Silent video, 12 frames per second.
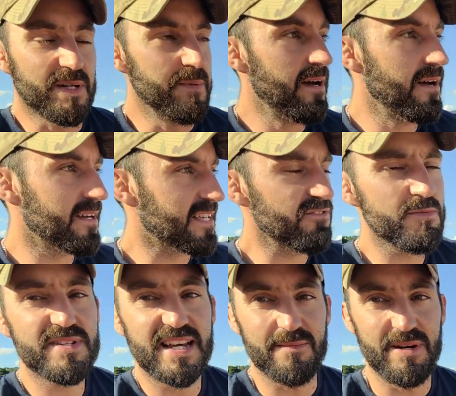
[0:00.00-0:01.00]
them. Give them a
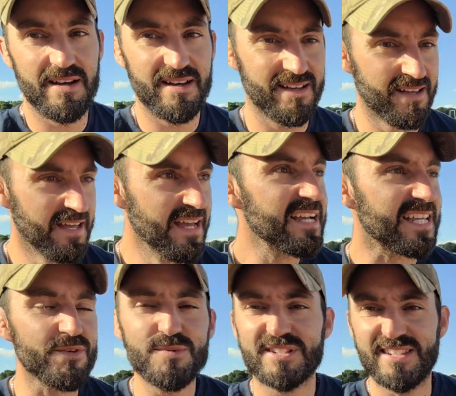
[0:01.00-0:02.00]
name. Give
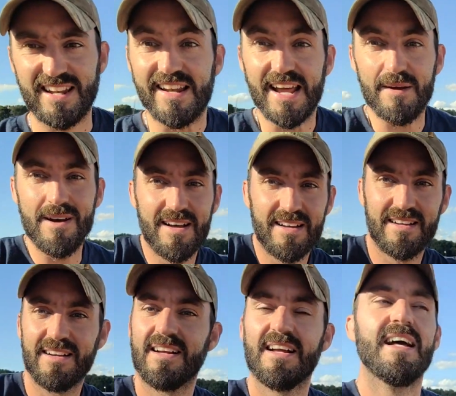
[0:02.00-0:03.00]
them a silly name.
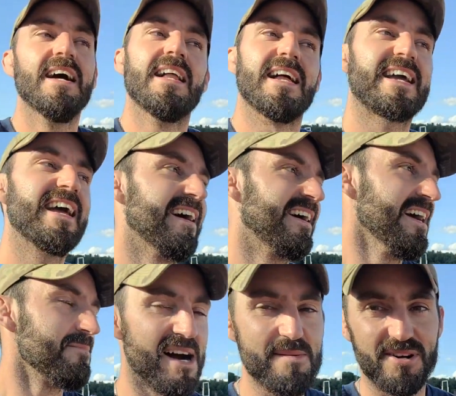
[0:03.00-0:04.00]
Like,
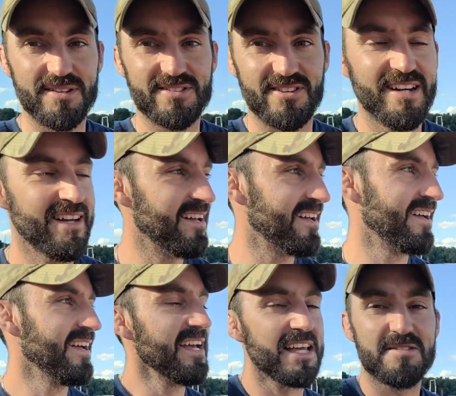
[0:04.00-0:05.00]
my monster,
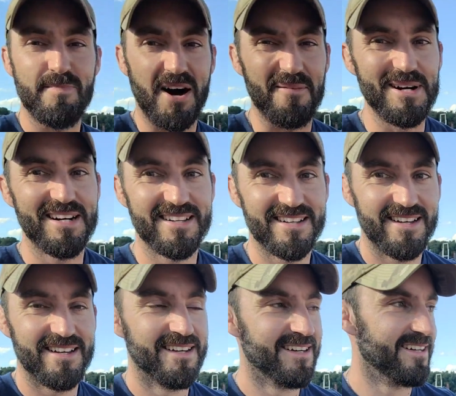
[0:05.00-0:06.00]
it's Bob.
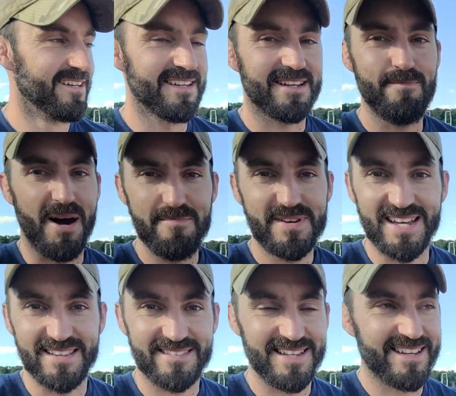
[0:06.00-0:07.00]
Like, Bob
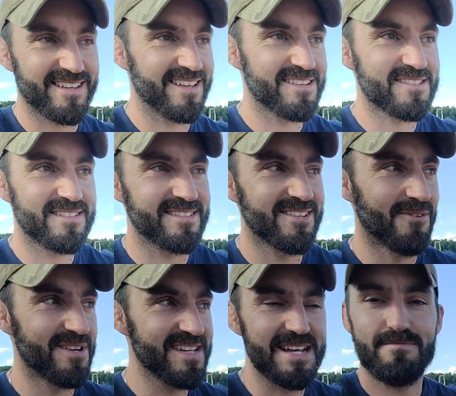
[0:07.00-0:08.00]
can't, like, no
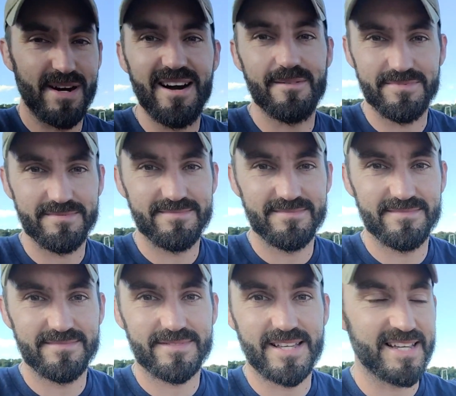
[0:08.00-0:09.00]
one named Bob
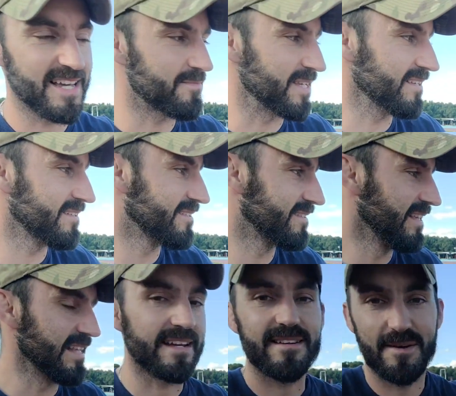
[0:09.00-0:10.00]
can get me.
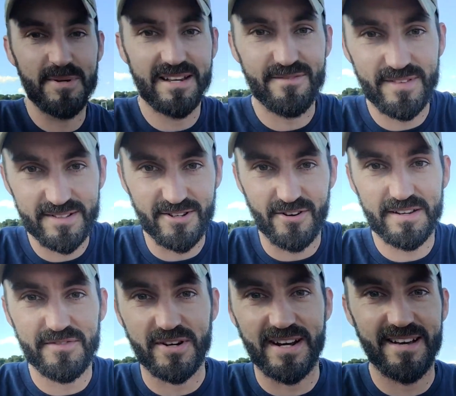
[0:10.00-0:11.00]
Like, I mean,
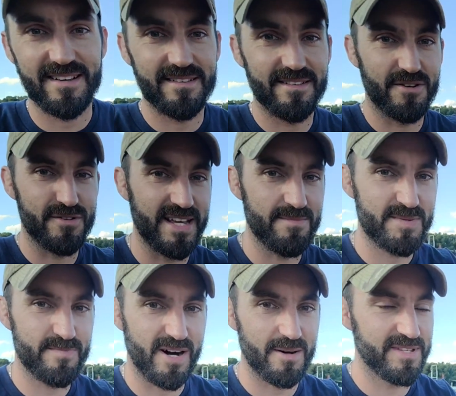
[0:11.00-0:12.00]
if your name is
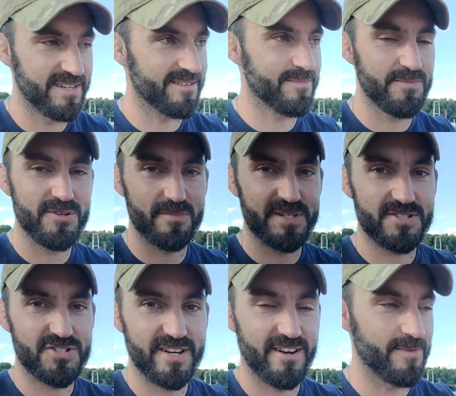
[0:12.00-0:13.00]
Bob, then maybe you'll beat the
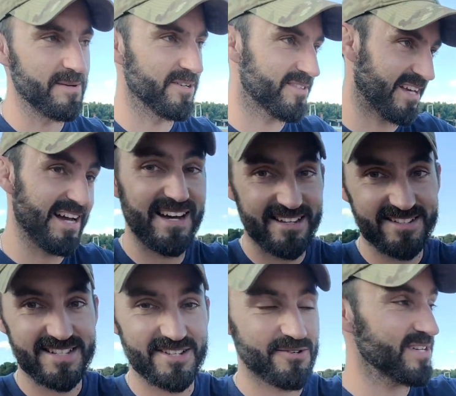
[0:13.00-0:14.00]
shit out of me. But the guy that's
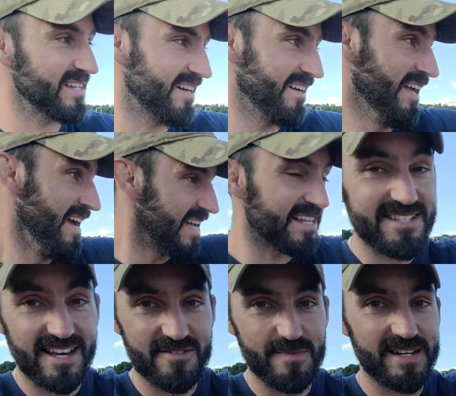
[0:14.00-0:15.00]
in the arena,
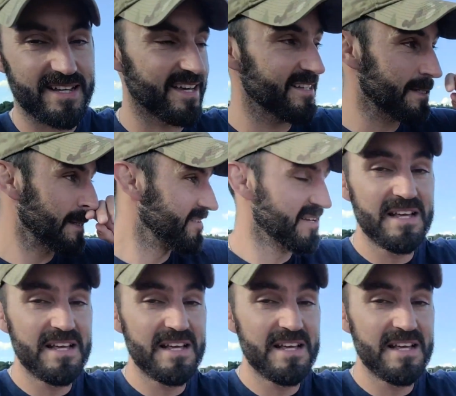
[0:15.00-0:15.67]
inside of my gates,